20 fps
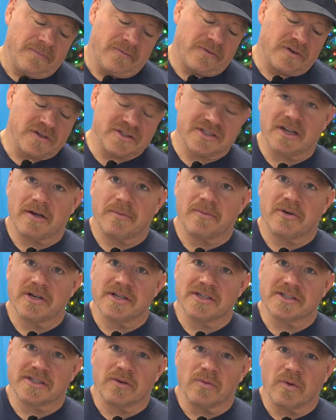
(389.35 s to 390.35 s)
For some
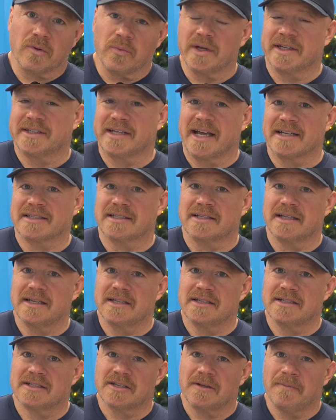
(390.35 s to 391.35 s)
reason, when we test
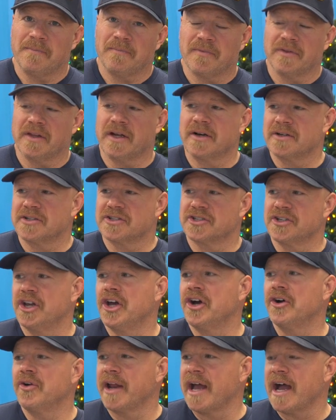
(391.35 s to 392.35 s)
these, there is
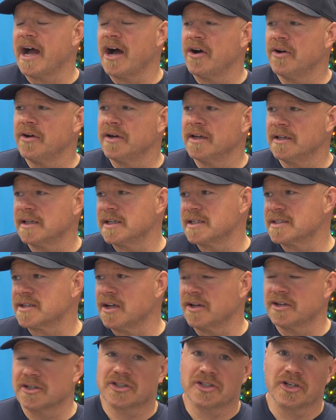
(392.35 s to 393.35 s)
no doubt, at least
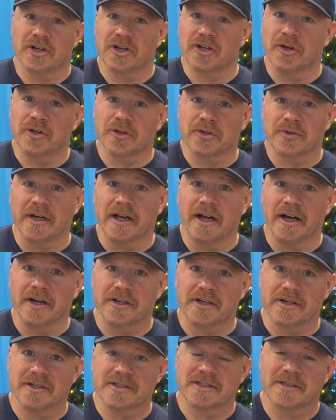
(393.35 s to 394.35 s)
on the Sherco
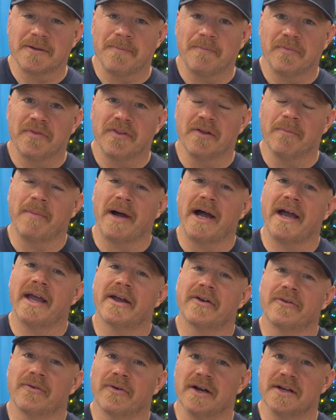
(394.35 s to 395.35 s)
300s, the
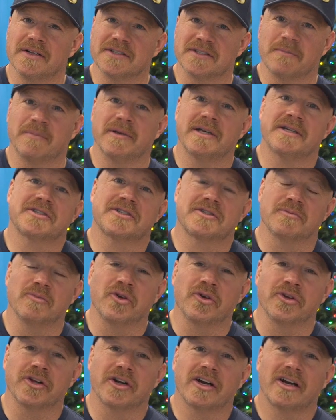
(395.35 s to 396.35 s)
bike runs a bit
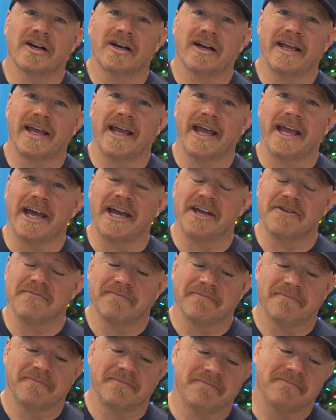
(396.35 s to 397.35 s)
smoother. And
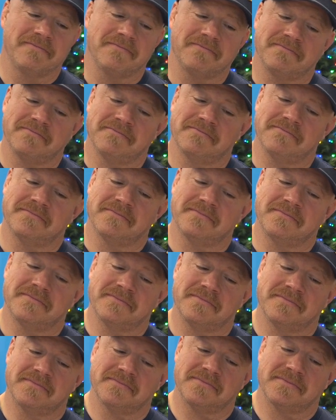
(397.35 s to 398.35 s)

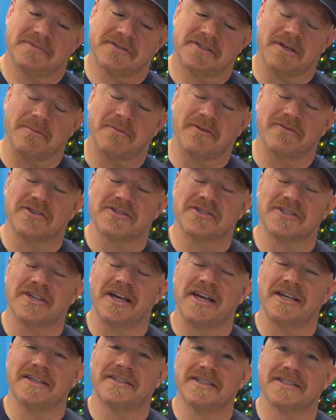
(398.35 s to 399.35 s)
some of you
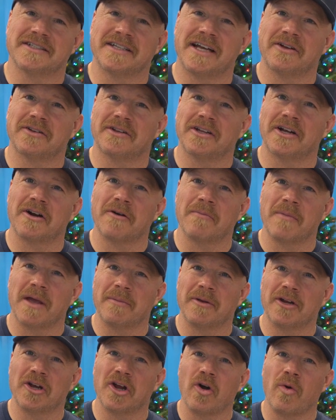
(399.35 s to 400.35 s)
scientists out there
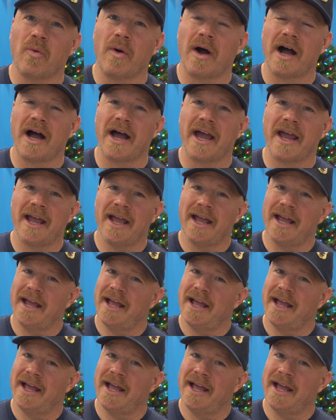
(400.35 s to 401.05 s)
maybe know why.